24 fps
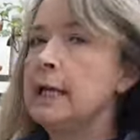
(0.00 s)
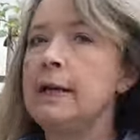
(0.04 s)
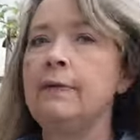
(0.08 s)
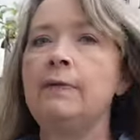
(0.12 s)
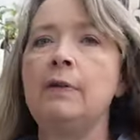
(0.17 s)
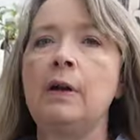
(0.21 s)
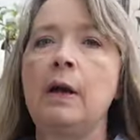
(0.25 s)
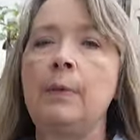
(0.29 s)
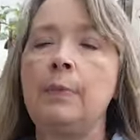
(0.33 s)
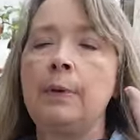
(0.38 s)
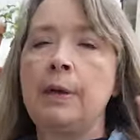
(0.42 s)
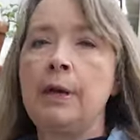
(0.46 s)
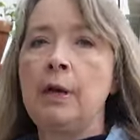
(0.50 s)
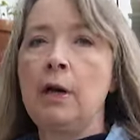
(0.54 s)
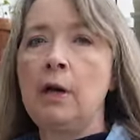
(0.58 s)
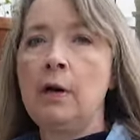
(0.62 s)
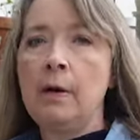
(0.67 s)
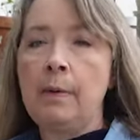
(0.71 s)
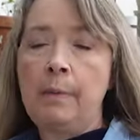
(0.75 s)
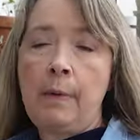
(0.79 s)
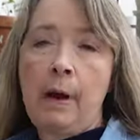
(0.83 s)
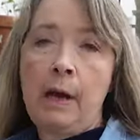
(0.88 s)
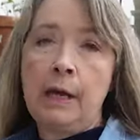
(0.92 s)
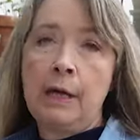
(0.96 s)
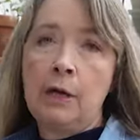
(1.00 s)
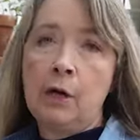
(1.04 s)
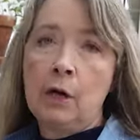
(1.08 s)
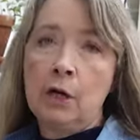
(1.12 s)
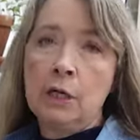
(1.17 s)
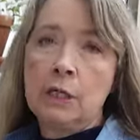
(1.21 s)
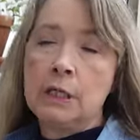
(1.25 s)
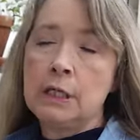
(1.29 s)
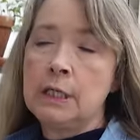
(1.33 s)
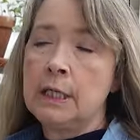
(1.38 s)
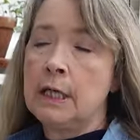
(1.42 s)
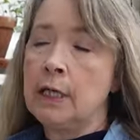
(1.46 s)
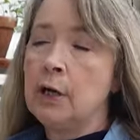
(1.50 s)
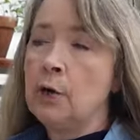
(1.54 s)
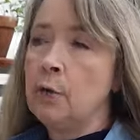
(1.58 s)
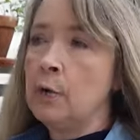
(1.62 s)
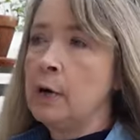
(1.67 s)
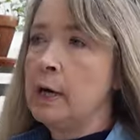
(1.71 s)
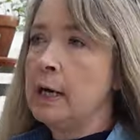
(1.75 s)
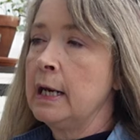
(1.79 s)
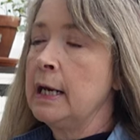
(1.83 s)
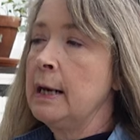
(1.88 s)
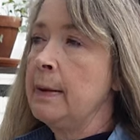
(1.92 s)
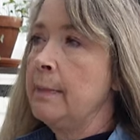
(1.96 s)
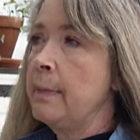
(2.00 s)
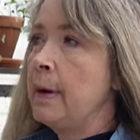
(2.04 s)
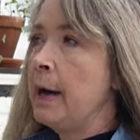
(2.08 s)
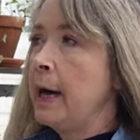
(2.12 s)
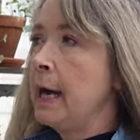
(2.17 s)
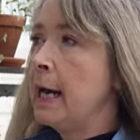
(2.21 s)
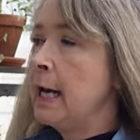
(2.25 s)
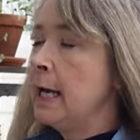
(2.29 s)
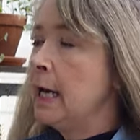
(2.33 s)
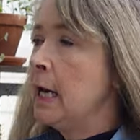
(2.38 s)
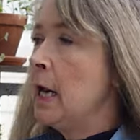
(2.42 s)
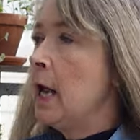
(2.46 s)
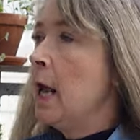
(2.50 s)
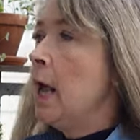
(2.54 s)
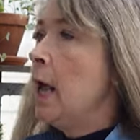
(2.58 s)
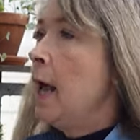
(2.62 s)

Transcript: even up here at my garden center where I get mine,